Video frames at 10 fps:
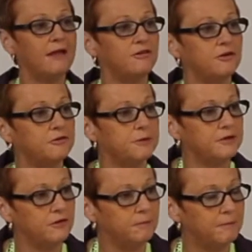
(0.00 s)
had
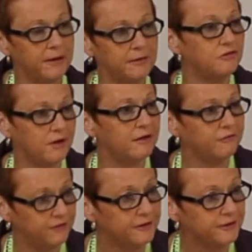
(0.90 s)
surgery too, but Mary's trying
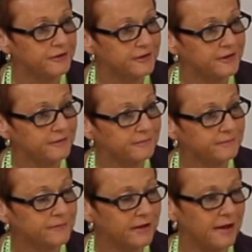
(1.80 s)
to feed her,
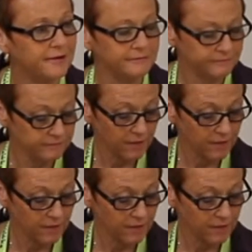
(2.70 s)
okay?